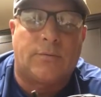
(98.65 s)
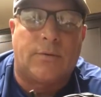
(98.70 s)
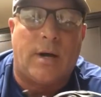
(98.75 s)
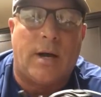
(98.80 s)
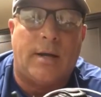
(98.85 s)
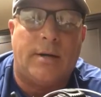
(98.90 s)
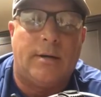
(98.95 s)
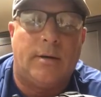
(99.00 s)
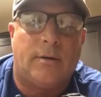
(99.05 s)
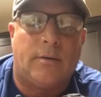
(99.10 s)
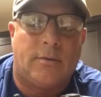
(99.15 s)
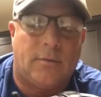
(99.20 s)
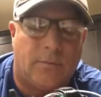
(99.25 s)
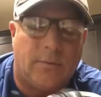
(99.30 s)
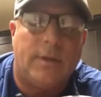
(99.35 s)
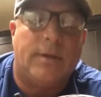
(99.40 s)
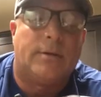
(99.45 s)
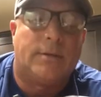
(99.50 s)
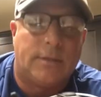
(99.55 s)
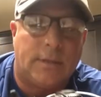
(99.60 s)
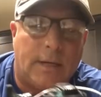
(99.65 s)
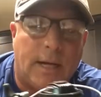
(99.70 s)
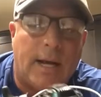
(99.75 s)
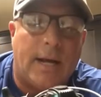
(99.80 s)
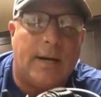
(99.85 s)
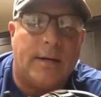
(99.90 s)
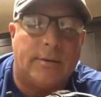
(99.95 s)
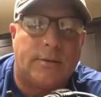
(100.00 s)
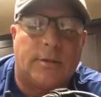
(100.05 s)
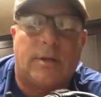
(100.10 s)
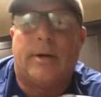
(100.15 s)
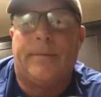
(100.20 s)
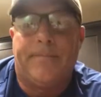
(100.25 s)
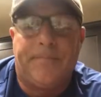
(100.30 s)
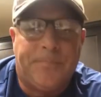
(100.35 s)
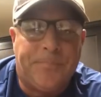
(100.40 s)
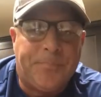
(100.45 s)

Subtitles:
rod or reel tonight, sorry,